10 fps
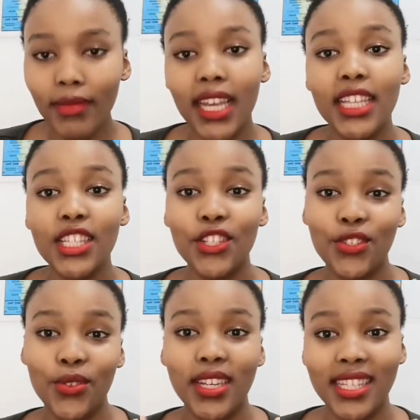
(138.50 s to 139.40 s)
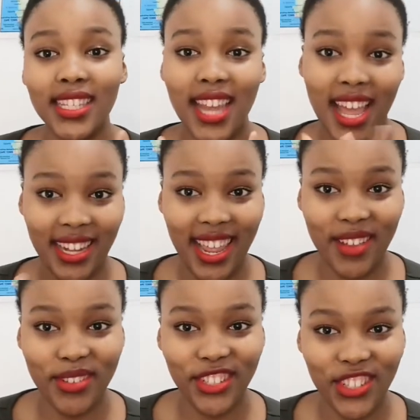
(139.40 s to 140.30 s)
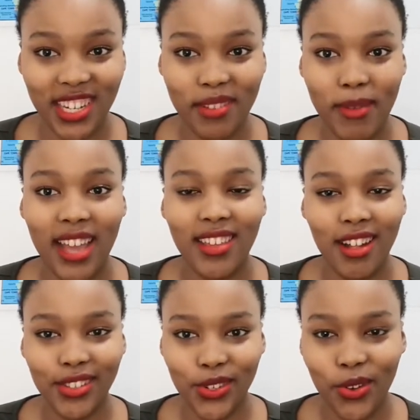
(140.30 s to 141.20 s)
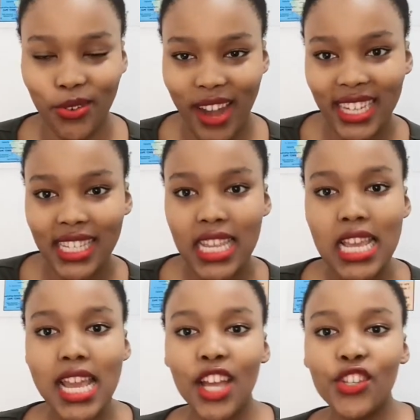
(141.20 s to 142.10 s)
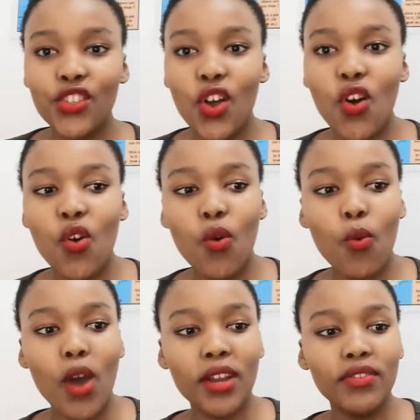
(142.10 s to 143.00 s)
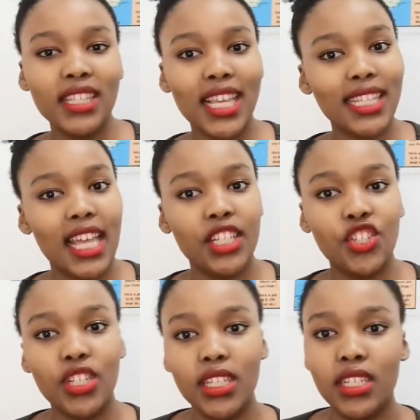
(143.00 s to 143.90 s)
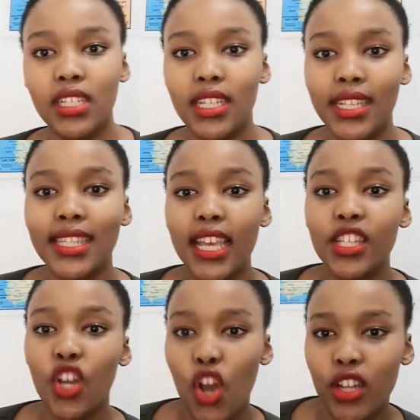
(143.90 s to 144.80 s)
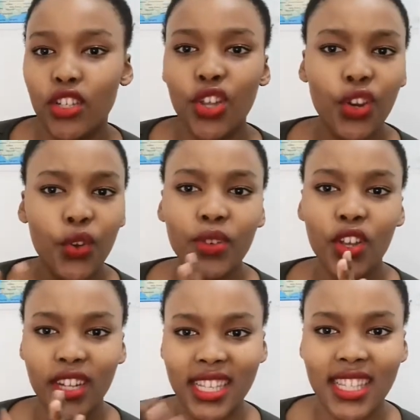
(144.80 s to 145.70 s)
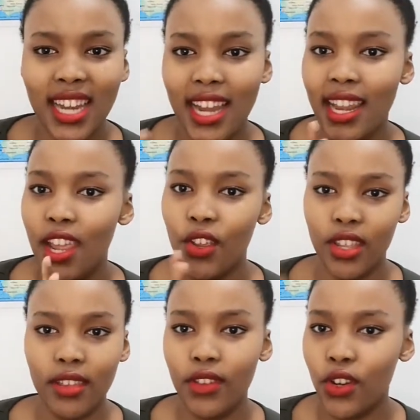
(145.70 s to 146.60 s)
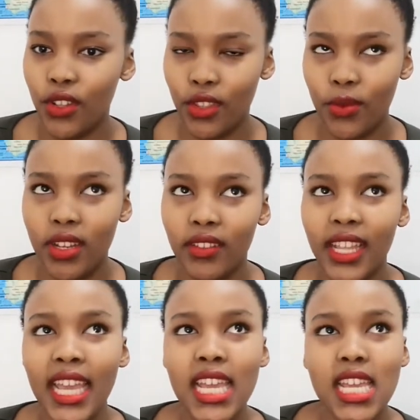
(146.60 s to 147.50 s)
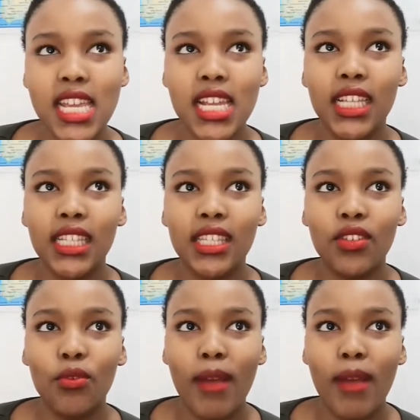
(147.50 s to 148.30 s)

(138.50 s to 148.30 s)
listen Hane with Jeannie Ma, y'all know, right? So one of the things that she says a lot, not only on Listen Hane, even on the real, is